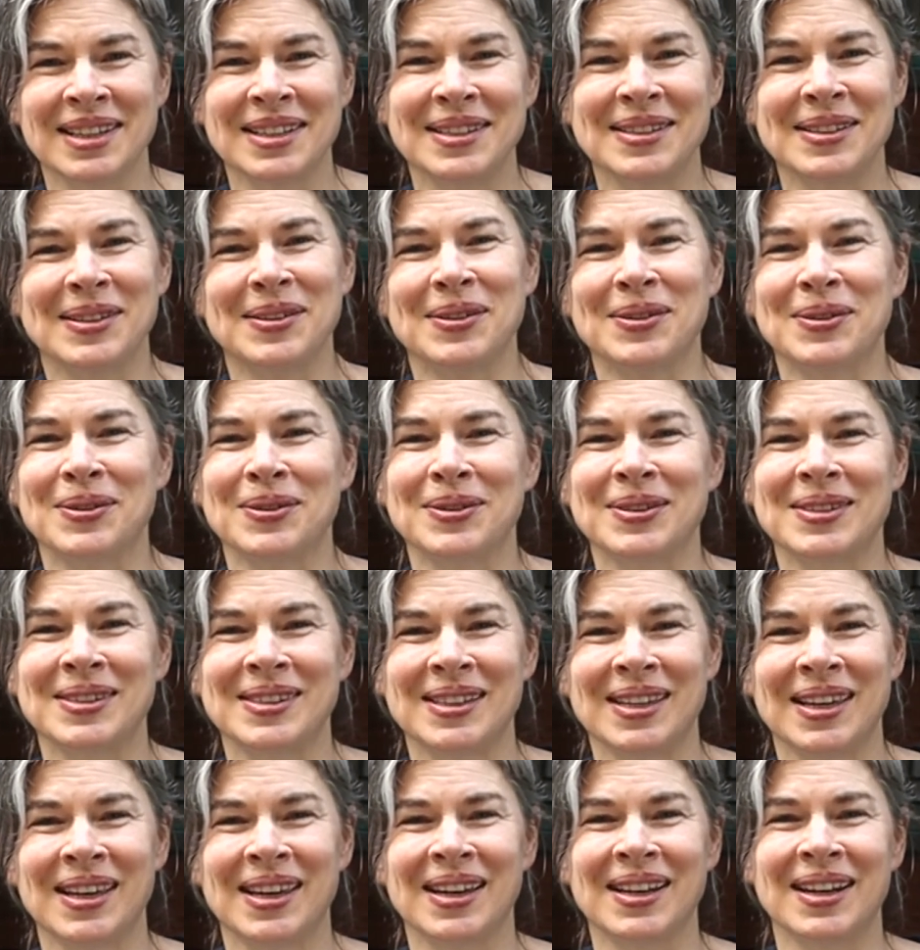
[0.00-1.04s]
to
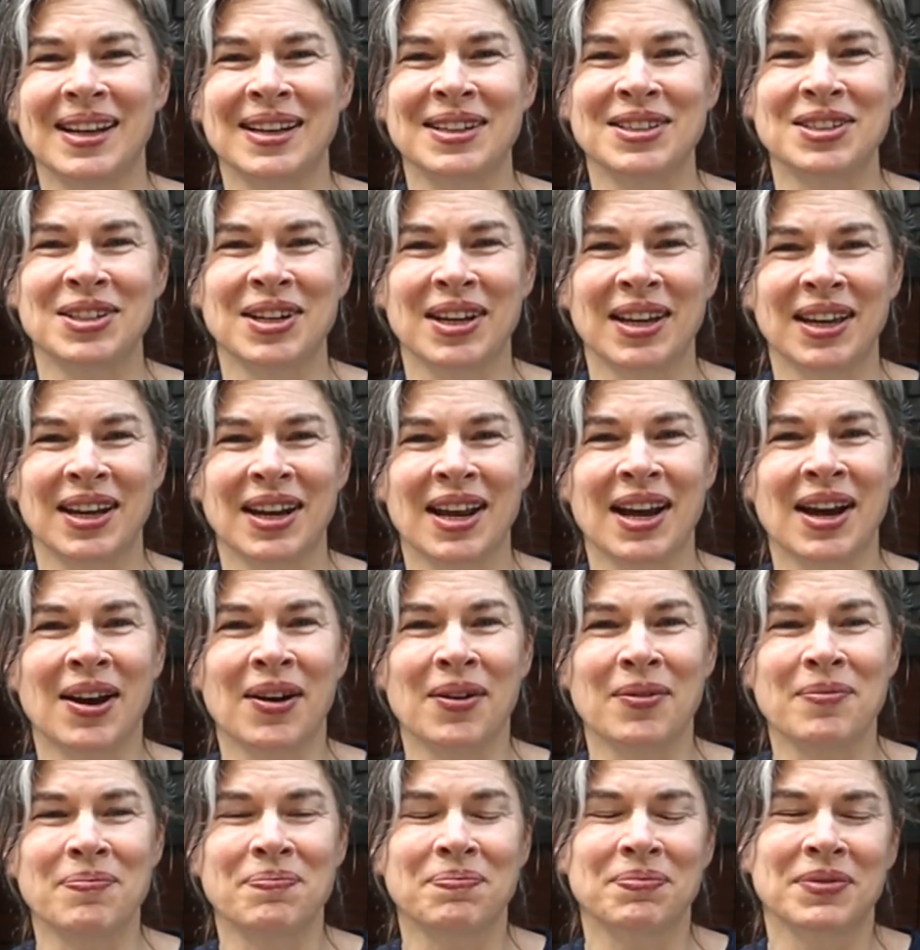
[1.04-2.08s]
see it and check it out.